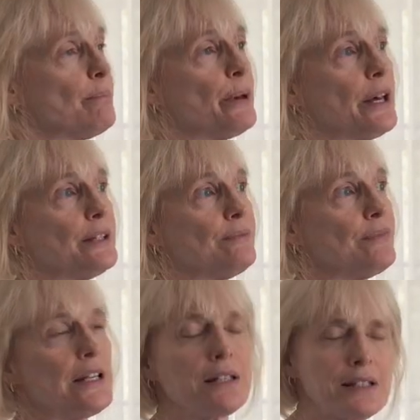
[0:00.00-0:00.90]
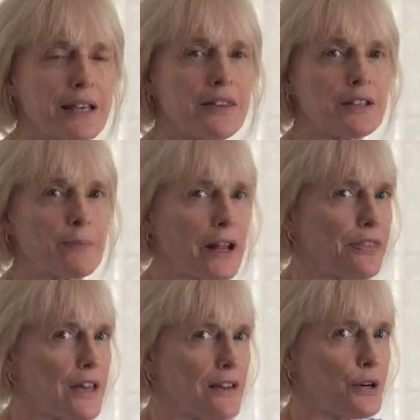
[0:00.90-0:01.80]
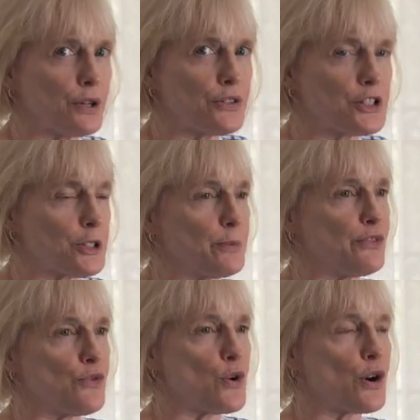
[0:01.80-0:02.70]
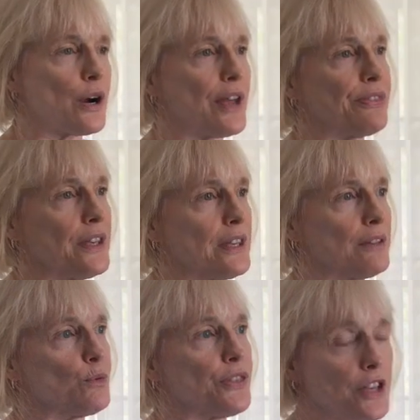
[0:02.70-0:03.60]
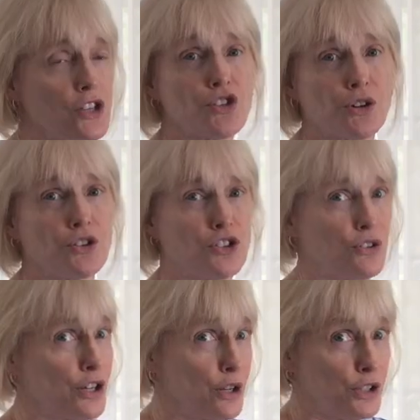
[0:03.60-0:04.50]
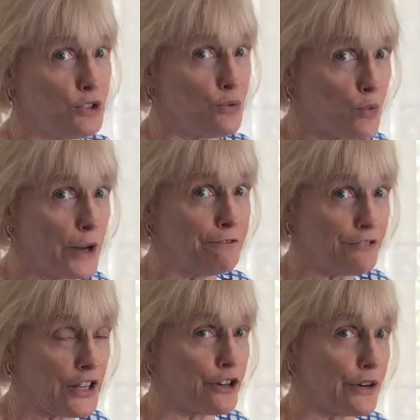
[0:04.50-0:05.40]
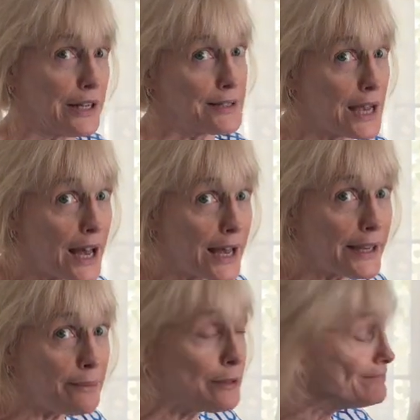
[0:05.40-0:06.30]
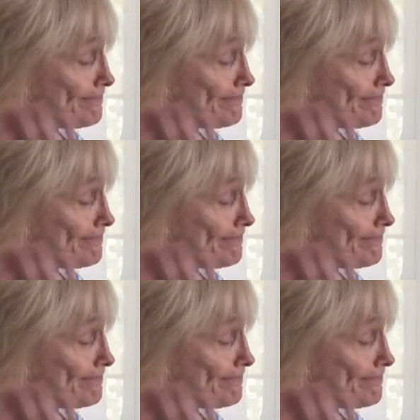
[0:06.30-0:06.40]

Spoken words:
But he didn't say this, but I think I've heard this before. I think with insurance, you can only do 1 finger at a time.